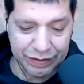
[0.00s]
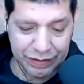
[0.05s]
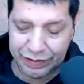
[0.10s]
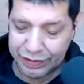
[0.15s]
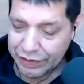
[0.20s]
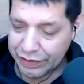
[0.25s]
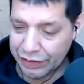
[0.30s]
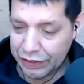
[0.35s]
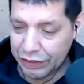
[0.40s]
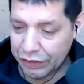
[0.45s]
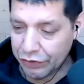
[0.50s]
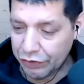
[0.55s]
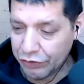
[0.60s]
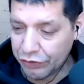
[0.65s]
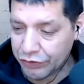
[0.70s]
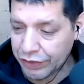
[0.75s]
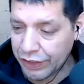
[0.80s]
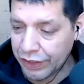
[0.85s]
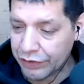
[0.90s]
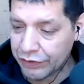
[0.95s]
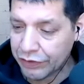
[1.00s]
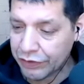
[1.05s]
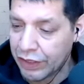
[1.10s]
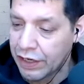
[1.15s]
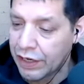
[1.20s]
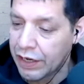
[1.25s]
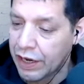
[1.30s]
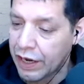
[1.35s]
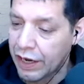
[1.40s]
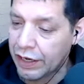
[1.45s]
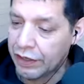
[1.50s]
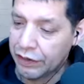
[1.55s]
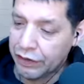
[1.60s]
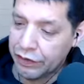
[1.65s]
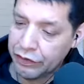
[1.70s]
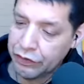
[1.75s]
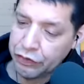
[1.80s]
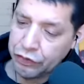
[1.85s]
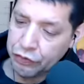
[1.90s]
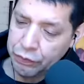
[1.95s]
It it all sounds and
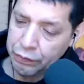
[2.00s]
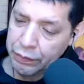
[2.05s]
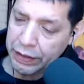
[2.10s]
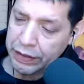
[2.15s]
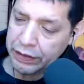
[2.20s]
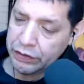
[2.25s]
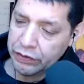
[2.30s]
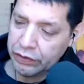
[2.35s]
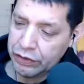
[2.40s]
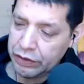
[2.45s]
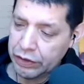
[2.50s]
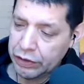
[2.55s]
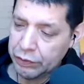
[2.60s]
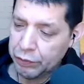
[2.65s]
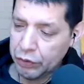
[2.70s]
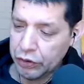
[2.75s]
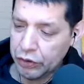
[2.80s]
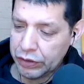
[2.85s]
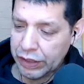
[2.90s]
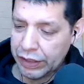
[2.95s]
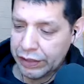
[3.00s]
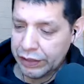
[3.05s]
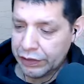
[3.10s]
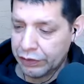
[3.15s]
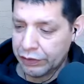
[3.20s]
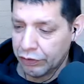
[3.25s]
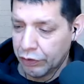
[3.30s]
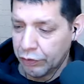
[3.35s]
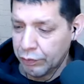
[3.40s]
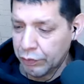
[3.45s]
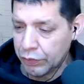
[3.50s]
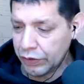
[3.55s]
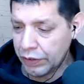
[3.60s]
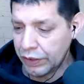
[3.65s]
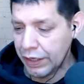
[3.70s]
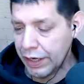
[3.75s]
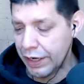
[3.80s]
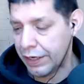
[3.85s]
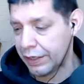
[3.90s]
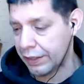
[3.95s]
you mentioned in the book that it's almost
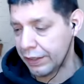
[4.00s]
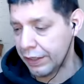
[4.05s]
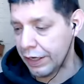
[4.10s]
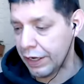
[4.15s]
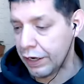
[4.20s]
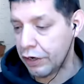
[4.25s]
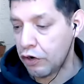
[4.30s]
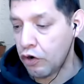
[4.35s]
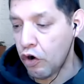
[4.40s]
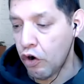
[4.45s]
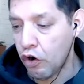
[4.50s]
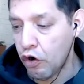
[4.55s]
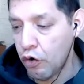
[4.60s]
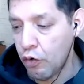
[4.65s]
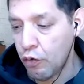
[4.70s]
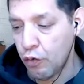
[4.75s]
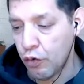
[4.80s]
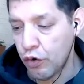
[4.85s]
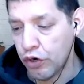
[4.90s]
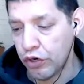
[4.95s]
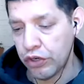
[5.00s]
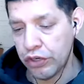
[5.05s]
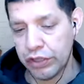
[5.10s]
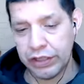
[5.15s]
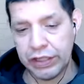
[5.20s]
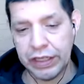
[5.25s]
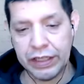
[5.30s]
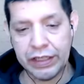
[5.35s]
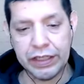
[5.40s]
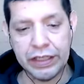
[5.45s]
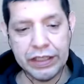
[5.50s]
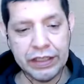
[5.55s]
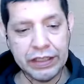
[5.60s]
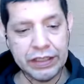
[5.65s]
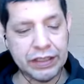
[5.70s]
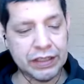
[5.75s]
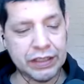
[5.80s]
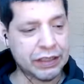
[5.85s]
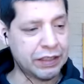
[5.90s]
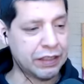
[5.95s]
like the Cold War that there
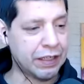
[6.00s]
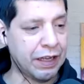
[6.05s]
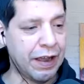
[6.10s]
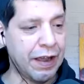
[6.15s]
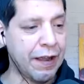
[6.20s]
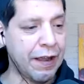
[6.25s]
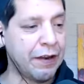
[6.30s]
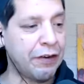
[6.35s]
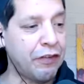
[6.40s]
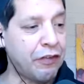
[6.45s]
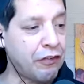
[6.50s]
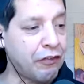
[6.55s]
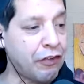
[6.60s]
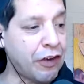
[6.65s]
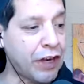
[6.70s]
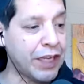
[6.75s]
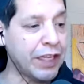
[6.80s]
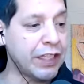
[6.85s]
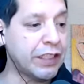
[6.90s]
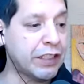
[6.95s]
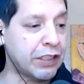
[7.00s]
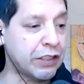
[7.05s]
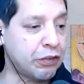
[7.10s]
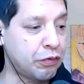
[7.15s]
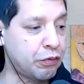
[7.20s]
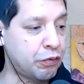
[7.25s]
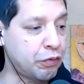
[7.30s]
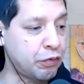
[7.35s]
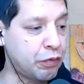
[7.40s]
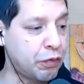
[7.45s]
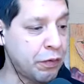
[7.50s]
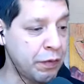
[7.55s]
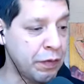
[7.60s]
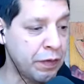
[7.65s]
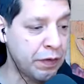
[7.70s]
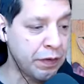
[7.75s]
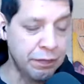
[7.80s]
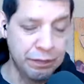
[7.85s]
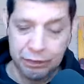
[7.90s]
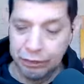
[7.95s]
is uh, race to
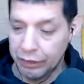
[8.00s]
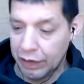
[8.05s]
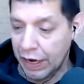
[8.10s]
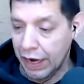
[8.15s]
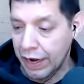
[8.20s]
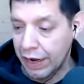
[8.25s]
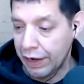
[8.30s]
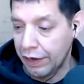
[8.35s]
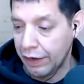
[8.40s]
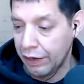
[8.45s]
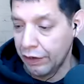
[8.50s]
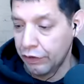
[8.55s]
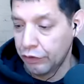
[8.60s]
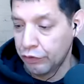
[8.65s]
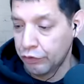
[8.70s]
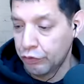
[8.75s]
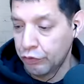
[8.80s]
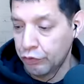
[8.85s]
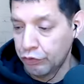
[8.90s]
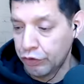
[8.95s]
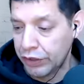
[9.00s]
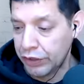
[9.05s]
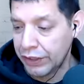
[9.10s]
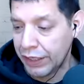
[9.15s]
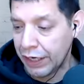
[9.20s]
uh, do this